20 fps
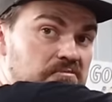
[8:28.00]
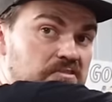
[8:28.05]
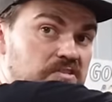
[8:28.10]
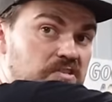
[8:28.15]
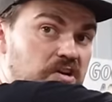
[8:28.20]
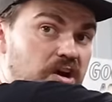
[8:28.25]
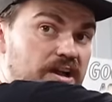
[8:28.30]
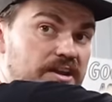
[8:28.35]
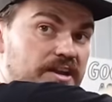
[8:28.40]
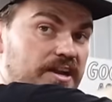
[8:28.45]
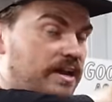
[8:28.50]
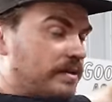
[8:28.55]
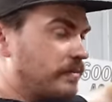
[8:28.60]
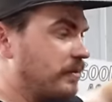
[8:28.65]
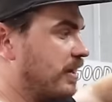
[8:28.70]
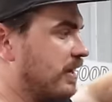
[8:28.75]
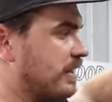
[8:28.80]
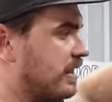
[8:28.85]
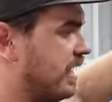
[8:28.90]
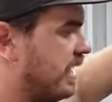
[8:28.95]
Tighten it
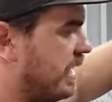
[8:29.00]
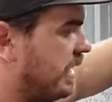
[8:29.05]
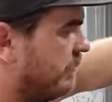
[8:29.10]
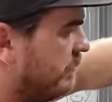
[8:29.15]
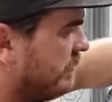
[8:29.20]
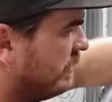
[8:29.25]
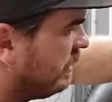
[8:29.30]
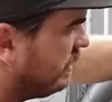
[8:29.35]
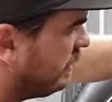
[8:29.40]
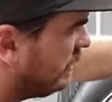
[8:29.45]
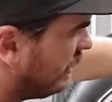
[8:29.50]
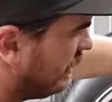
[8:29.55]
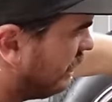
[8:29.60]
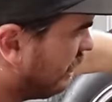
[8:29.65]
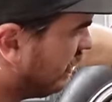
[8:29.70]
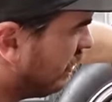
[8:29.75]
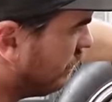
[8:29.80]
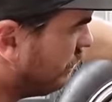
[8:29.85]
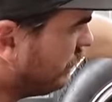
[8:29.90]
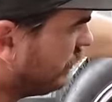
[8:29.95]
up like that. And
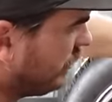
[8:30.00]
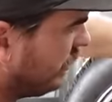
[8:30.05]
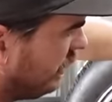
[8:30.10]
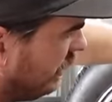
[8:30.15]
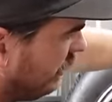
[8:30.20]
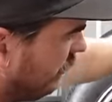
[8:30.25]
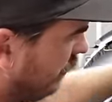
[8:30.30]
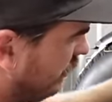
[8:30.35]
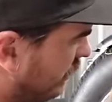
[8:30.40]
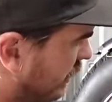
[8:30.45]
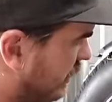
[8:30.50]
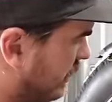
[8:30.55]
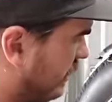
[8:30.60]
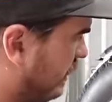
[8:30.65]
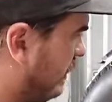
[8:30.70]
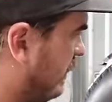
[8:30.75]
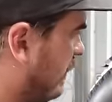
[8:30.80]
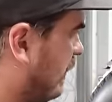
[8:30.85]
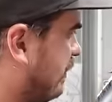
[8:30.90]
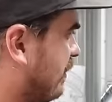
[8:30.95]
then I'll put another one
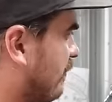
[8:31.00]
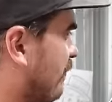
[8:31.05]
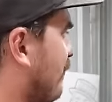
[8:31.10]
at the